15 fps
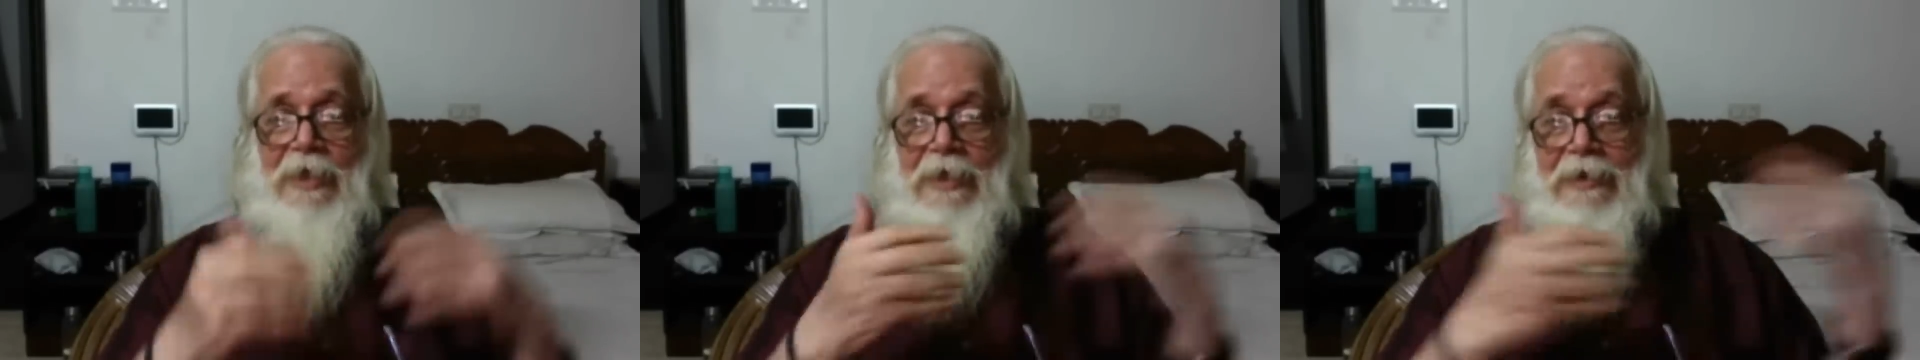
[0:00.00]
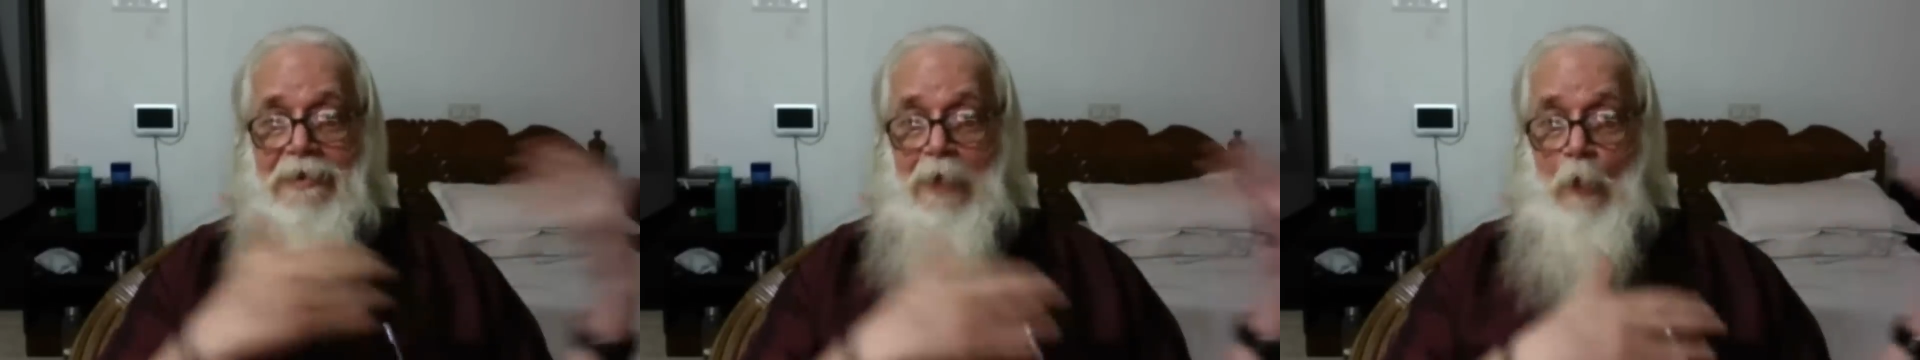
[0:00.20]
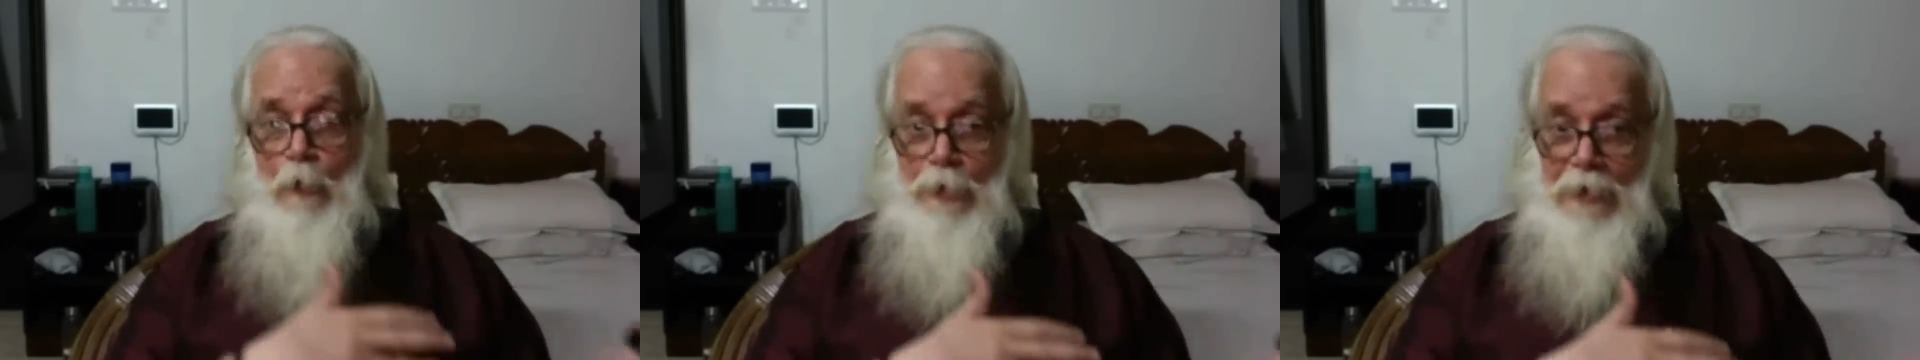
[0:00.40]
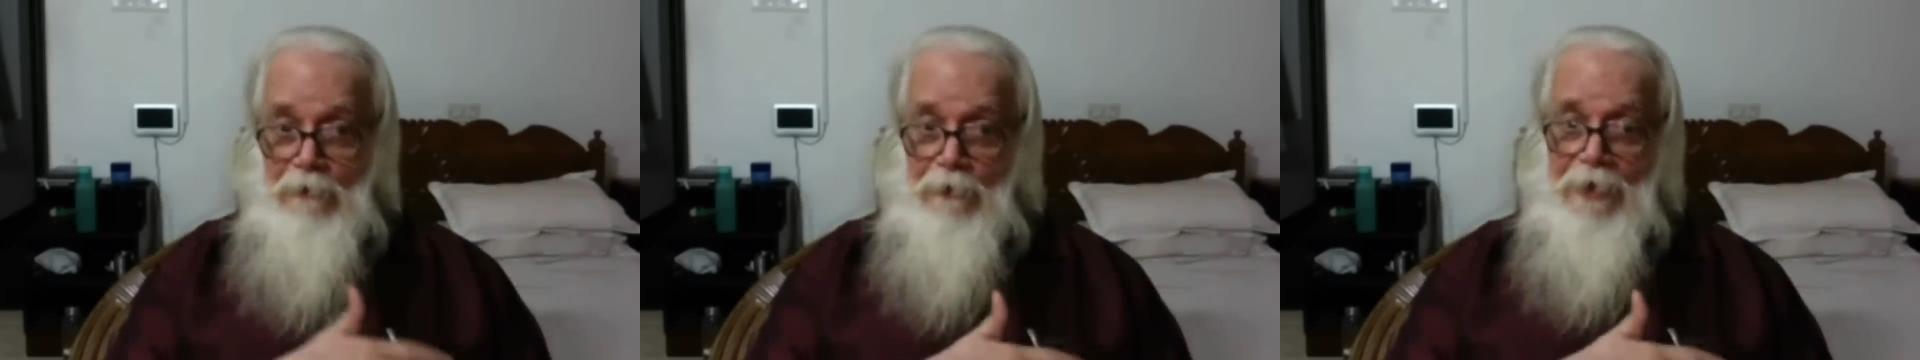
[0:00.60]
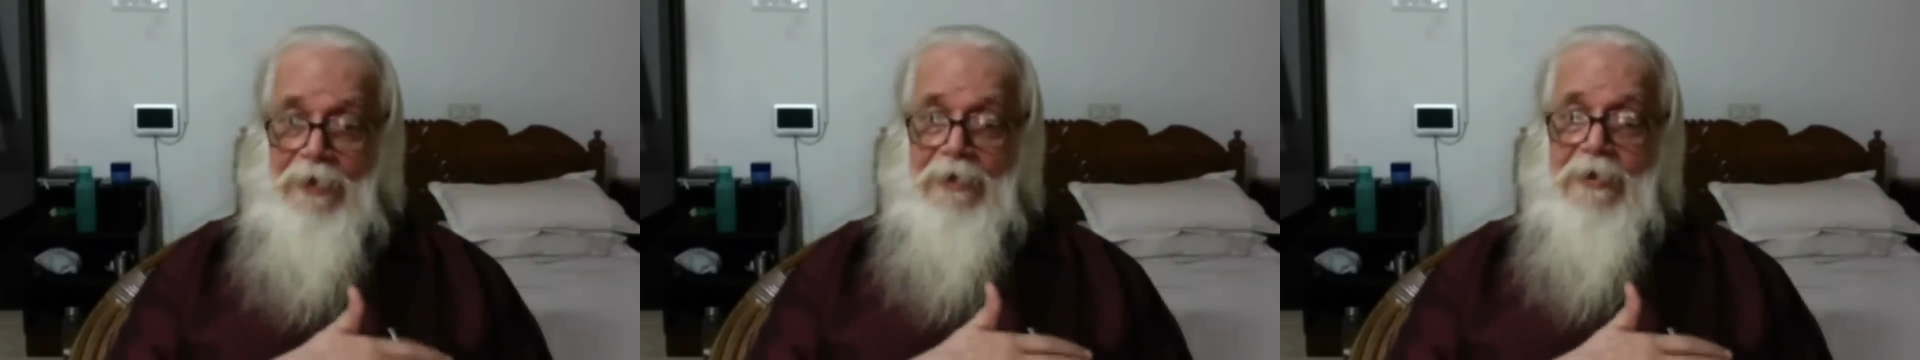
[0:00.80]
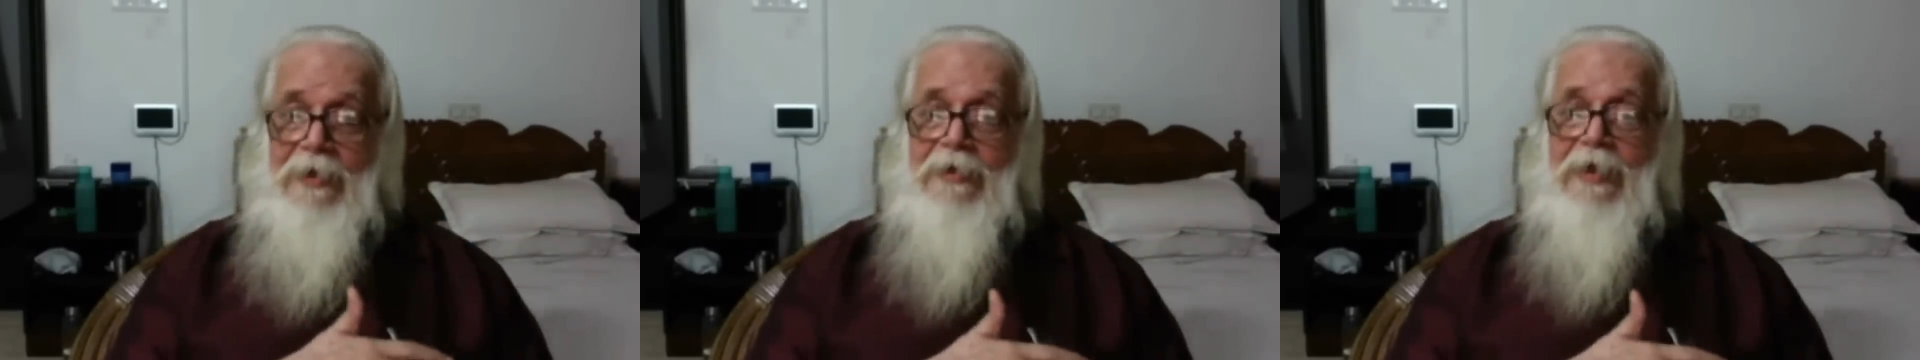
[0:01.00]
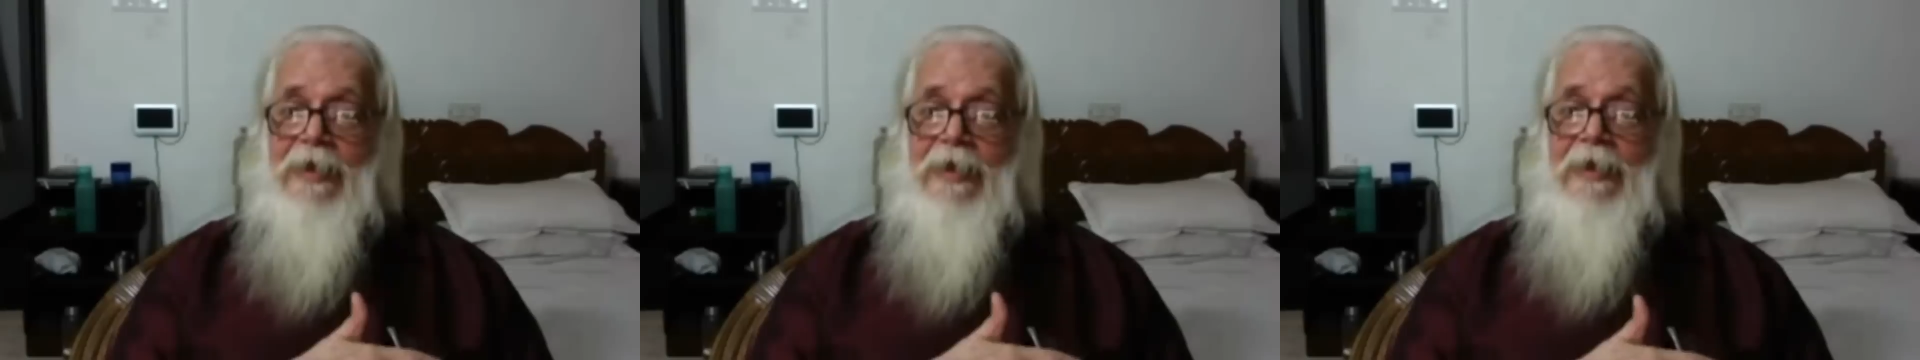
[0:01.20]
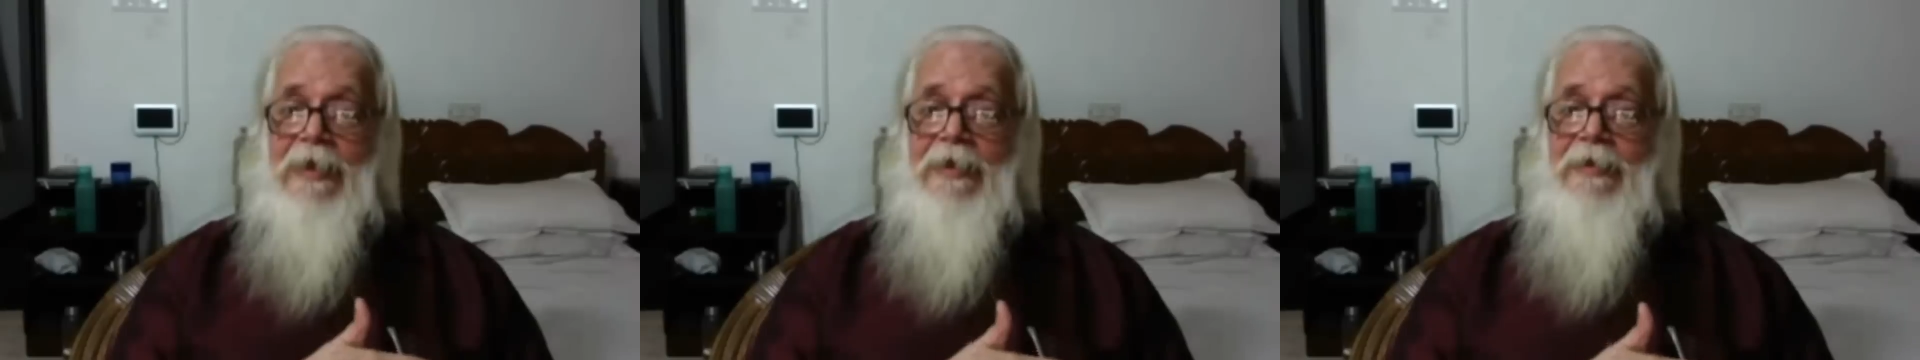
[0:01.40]
1,500
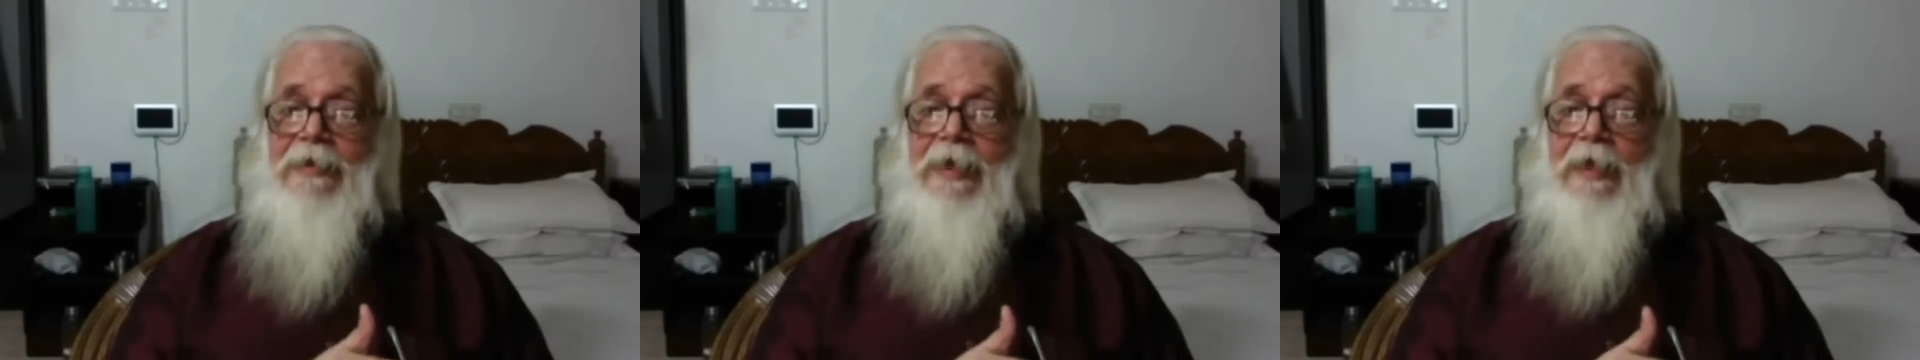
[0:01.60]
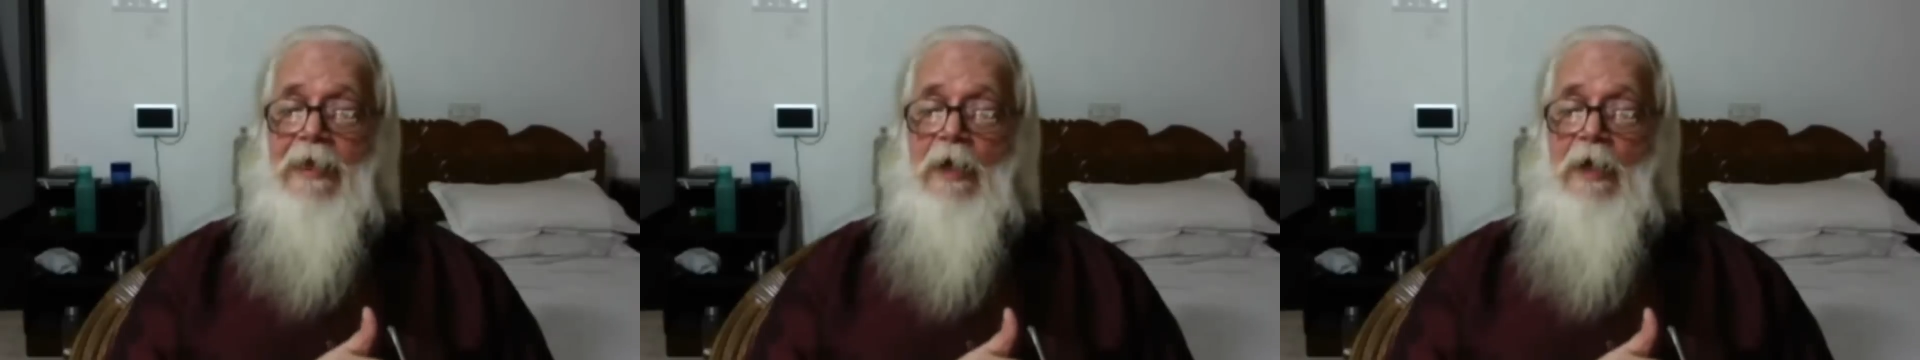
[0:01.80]
satellites they